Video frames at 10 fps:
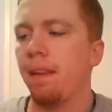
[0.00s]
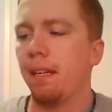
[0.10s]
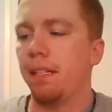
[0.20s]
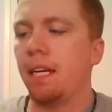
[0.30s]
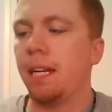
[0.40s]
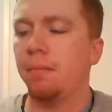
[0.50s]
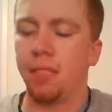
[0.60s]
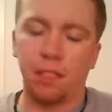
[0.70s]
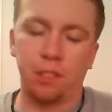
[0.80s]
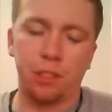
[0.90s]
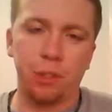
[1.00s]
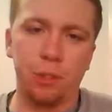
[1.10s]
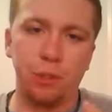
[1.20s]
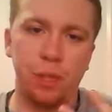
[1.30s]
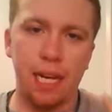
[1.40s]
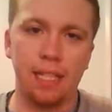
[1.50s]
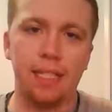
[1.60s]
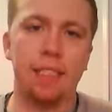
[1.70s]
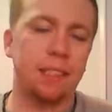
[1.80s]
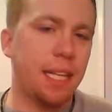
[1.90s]
a lot of misconstrued
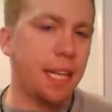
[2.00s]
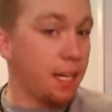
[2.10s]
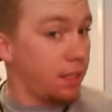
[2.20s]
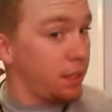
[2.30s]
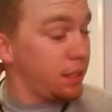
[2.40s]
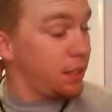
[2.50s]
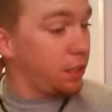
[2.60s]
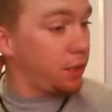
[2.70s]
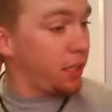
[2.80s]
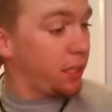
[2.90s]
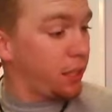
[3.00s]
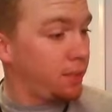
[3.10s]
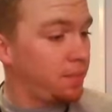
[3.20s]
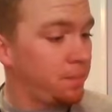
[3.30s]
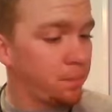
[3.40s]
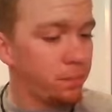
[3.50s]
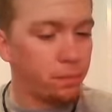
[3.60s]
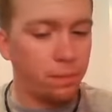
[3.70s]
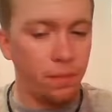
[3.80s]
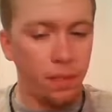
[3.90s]
ideas that you can
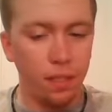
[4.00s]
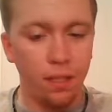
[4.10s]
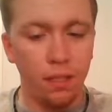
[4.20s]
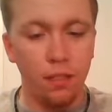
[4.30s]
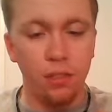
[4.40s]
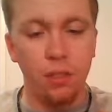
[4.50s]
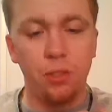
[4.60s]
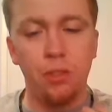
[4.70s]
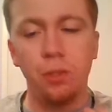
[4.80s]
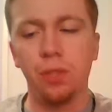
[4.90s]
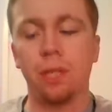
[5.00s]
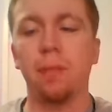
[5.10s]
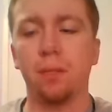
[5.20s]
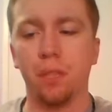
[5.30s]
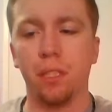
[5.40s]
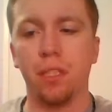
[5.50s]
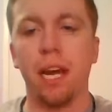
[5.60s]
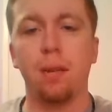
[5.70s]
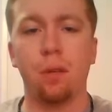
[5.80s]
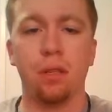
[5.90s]
do something with a
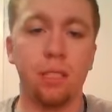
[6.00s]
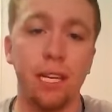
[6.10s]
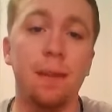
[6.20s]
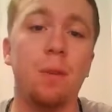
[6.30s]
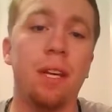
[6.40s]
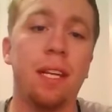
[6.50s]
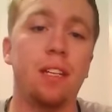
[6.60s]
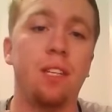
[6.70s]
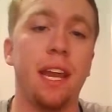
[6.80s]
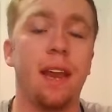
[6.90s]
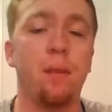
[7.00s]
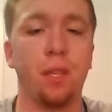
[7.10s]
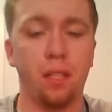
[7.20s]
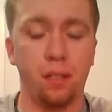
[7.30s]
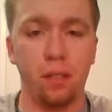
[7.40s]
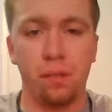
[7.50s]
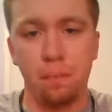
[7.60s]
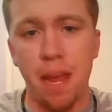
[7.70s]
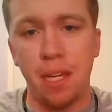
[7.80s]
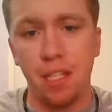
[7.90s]
sidewall the same way that you can with a
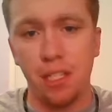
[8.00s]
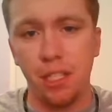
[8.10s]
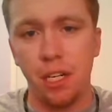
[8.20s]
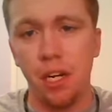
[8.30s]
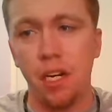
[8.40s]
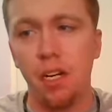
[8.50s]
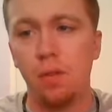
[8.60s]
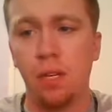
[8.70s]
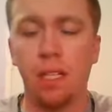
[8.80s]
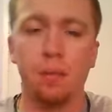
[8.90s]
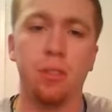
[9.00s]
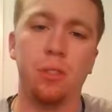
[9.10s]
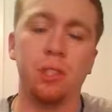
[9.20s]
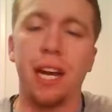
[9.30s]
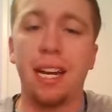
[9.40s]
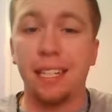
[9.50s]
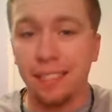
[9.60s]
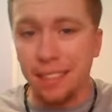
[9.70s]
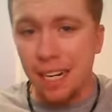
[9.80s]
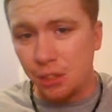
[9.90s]
mesh when it comes to a trad, and
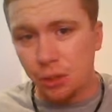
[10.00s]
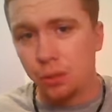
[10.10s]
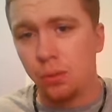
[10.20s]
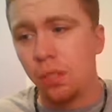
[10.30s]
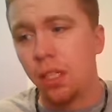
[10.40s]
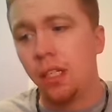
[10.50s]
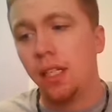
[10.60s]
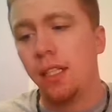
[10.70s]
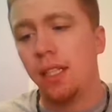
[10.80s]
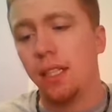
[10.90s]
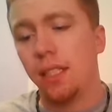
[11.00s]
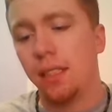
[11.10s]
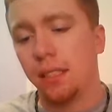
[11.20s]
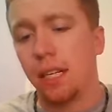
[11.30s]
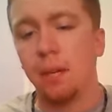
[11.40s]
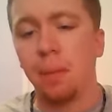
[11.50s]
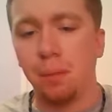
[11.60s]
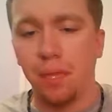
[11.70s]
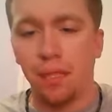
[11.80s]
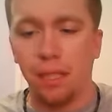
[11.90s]
it's not true. There's a lot of
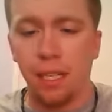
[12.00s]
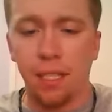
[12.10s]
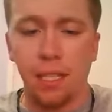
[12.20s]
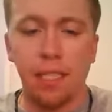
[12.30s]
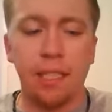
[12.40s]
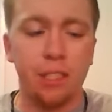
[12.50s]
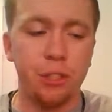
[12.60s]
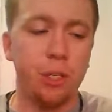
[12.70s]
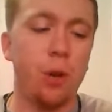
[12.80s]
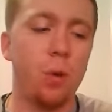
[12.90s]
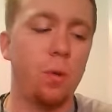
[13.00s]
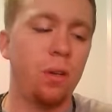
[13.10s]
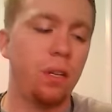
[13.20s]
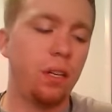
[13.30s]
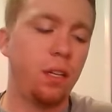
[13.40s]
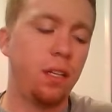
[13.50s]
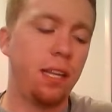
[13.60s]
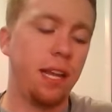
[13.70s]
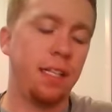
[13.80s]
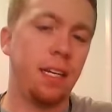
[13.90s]
people out there that like to show
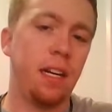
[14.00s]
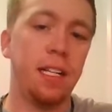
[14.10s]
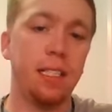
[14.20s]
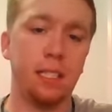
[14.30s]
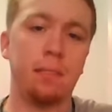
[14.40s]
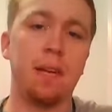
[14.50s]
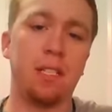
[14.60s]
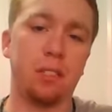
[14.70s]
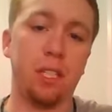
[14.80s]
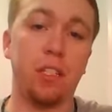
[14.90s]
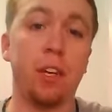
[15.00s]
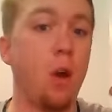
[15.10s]
that there is a symmetric, you can